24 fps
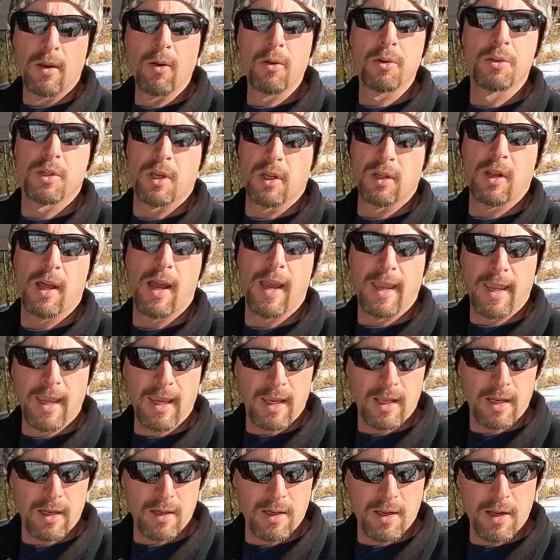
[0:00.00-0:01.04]
sunlight can
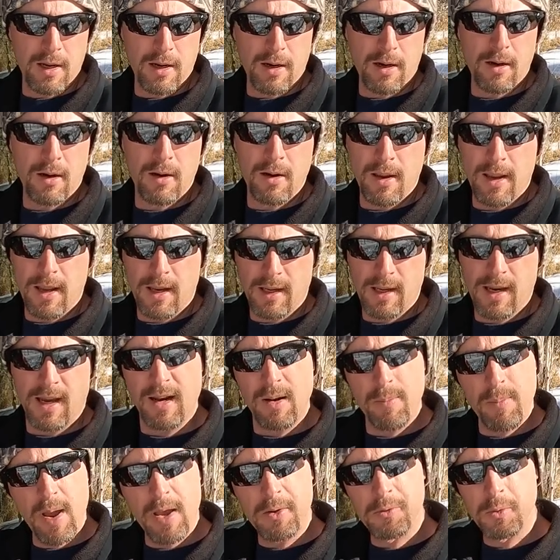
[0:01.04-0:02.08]
get in here and
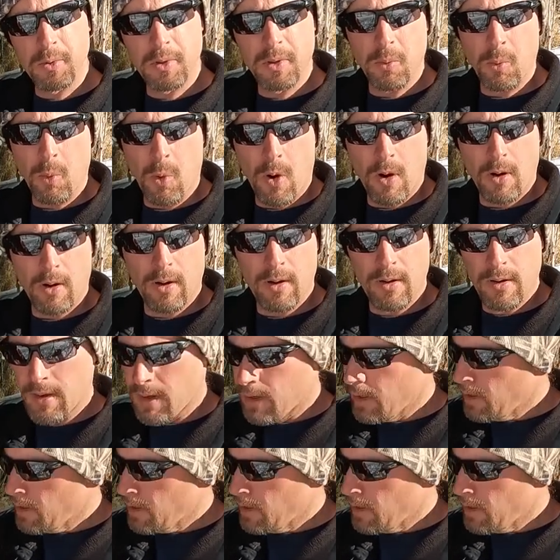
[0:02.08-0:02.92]
kind of mess with the water.